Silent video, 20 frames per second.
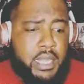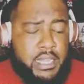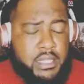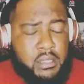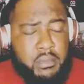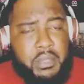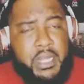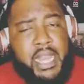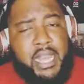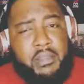
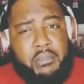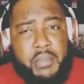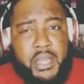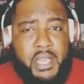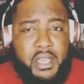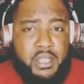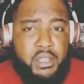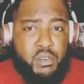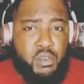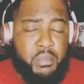as a black
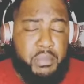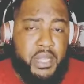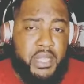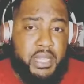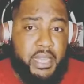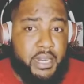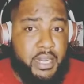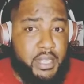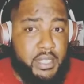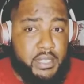man, you would
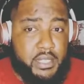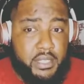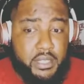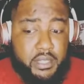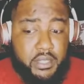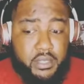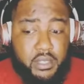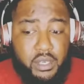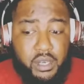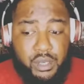be lucky
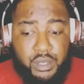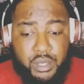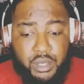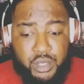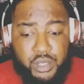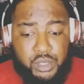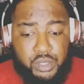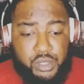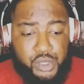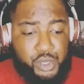to go
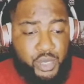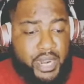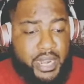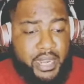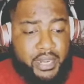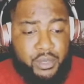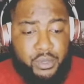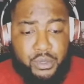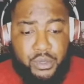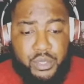to
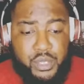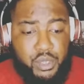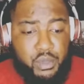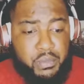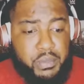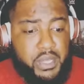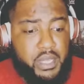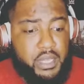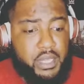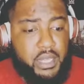trial.
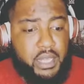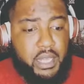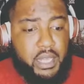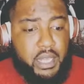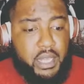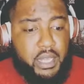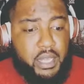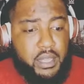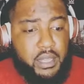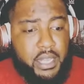You'd be
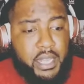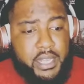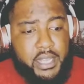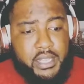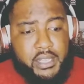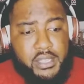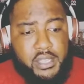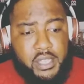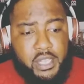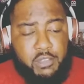
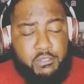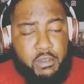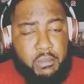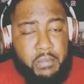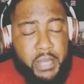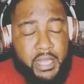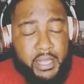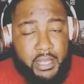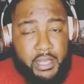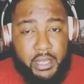lucky to
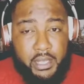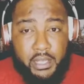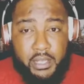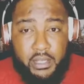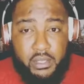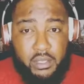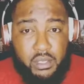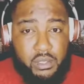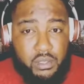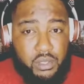even make
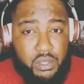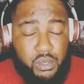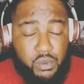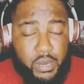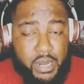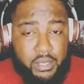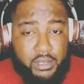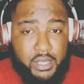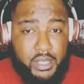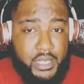it
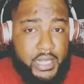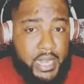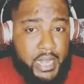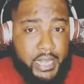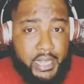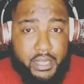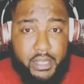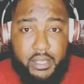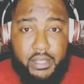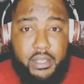throughout the
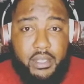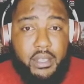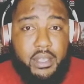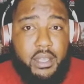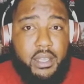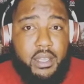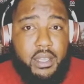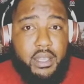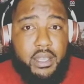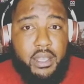night.
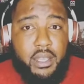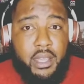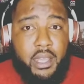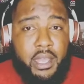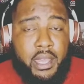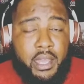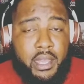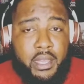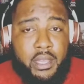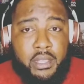
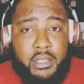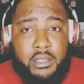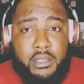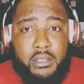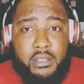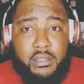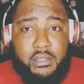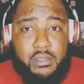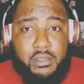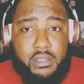
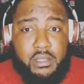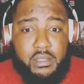And